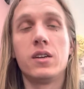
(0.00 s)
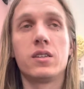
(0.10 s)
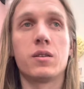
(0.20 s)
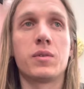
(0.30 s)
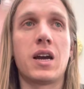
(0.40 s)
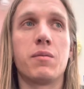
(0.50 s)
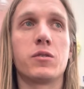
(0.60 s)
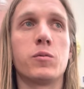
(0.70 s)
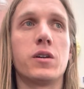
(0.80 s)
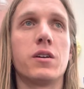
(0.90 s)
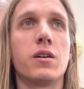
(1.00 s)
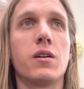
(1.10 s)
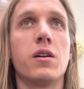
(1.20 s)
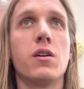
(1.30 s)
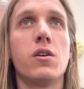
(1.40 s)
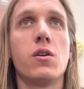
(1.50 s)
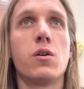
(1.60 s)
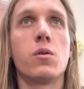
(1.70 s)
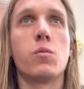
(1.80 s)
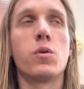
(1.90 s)
Sometimes we're
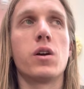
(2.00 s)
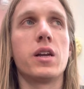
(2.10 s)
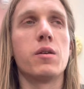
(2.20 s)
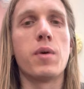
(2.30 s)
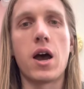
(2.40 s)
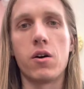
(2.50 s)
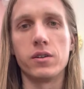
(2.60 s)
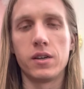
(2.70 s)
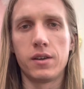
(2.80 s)
worried about